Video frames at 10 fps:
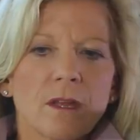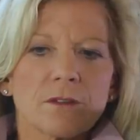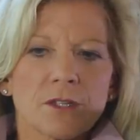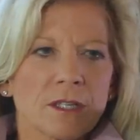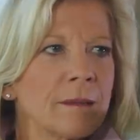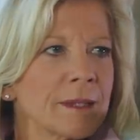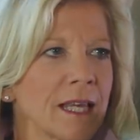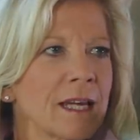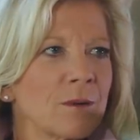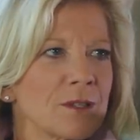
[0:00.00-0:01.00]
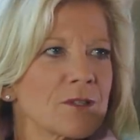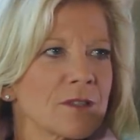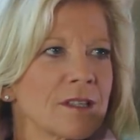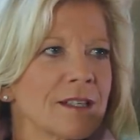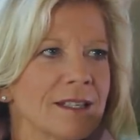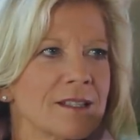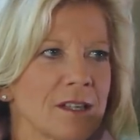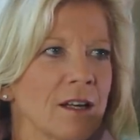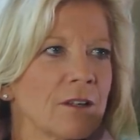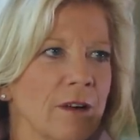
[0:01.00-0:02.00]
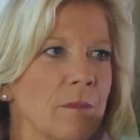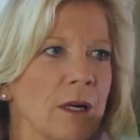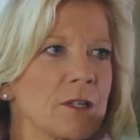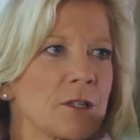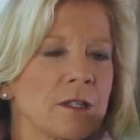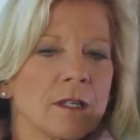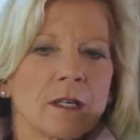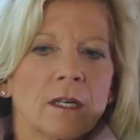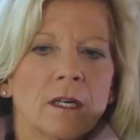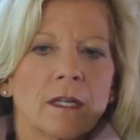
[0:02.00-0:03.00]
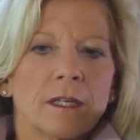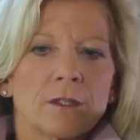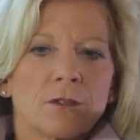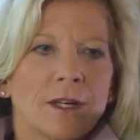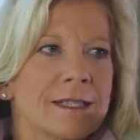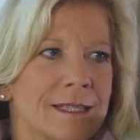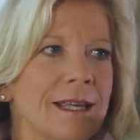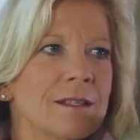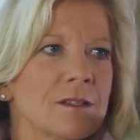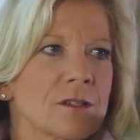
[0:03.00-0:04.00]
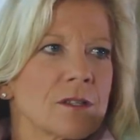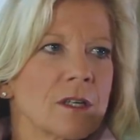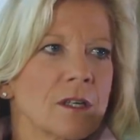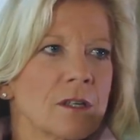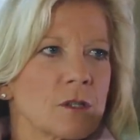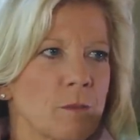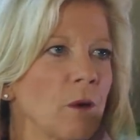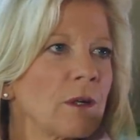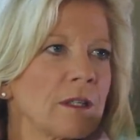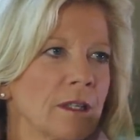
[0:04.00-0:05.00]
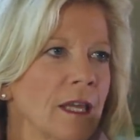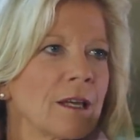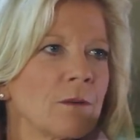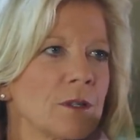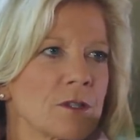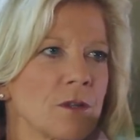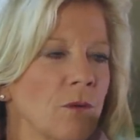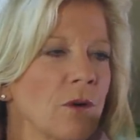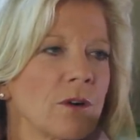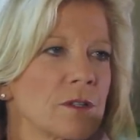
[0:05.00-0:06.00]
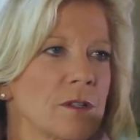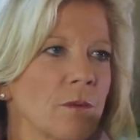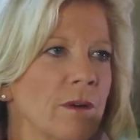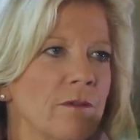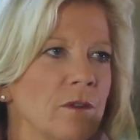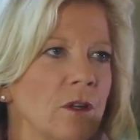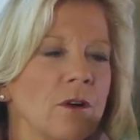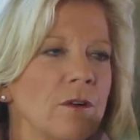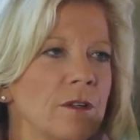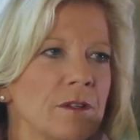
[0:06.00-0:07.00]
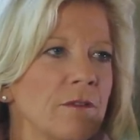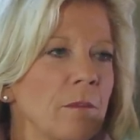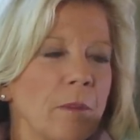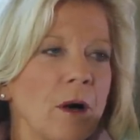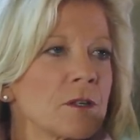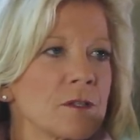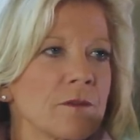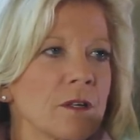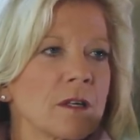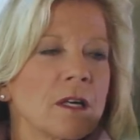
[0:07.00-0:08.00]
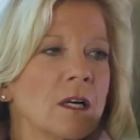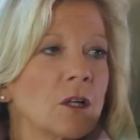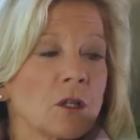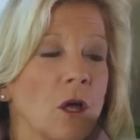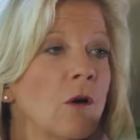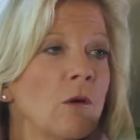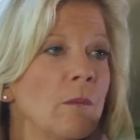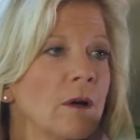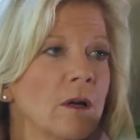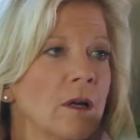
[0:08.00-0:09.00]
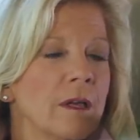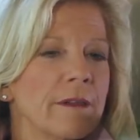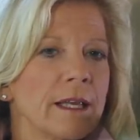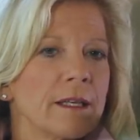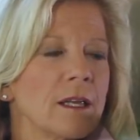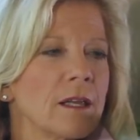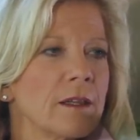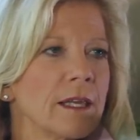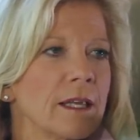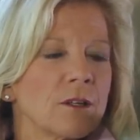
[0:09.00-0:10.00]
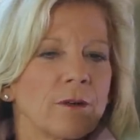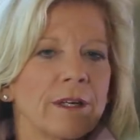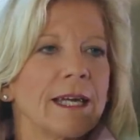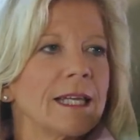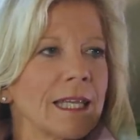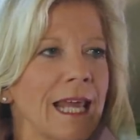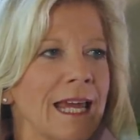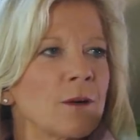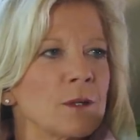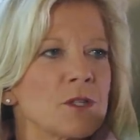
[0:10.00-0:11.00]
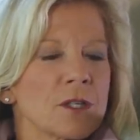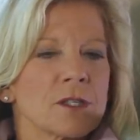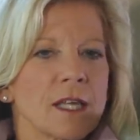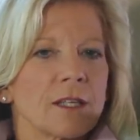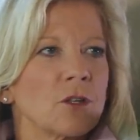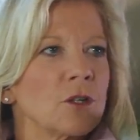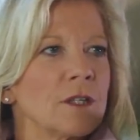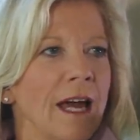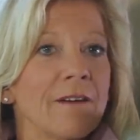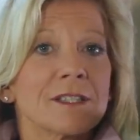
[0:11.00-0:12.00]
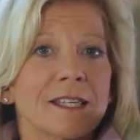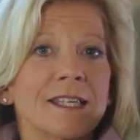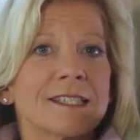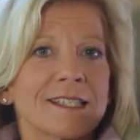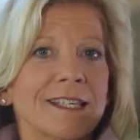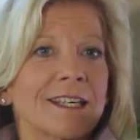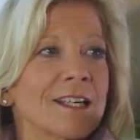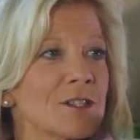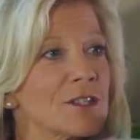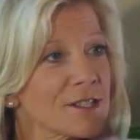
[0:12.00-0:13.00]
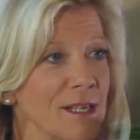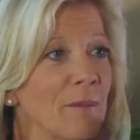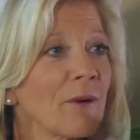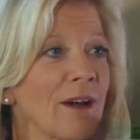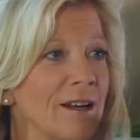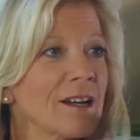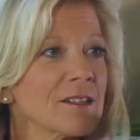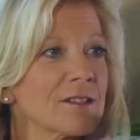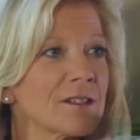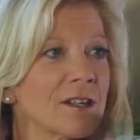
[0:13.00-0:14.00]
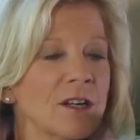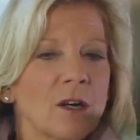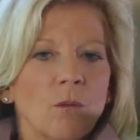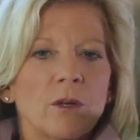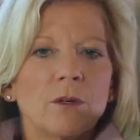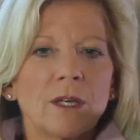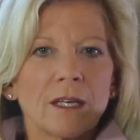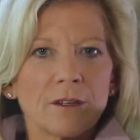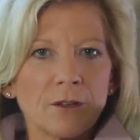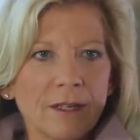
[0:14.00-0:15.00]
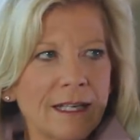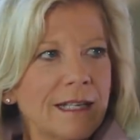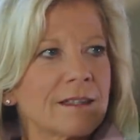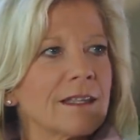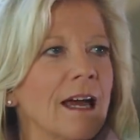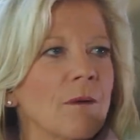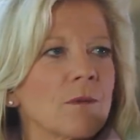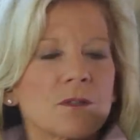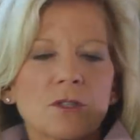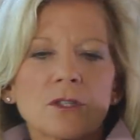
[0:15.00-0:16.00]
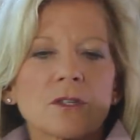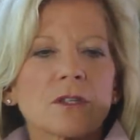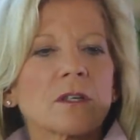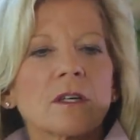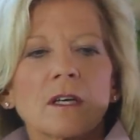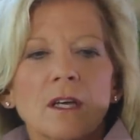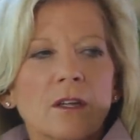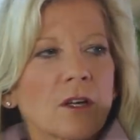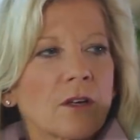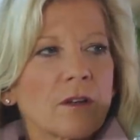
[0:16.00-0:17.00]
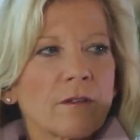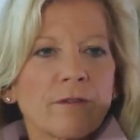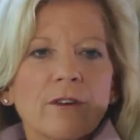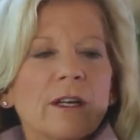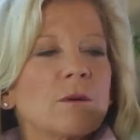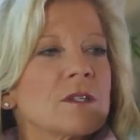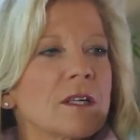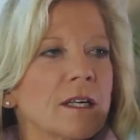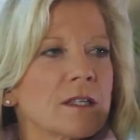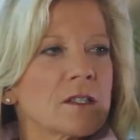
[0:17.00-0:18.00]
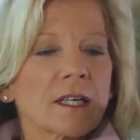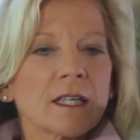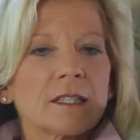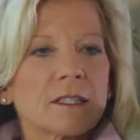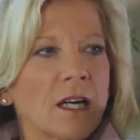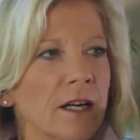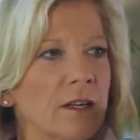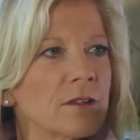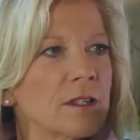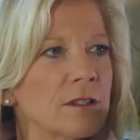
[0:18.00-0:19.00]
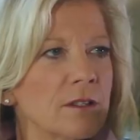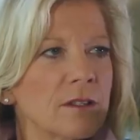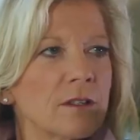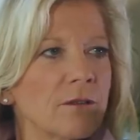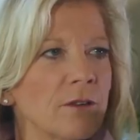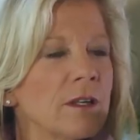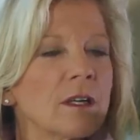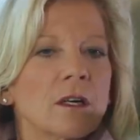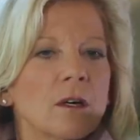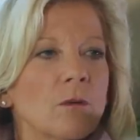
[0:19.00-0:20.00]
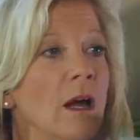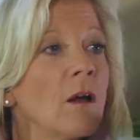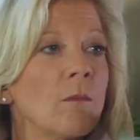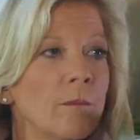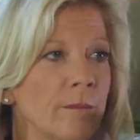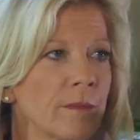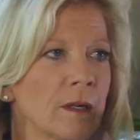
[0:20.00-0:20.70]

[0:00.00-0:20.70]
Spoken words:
There's a common language in sound vibration. It transcends the spoken language, the words that we've learned in different parts of the globe that create languages that could have a tendency to separate us. Mm-hmm. When you get underneath that with just the frequency, it's like an entirely different realm.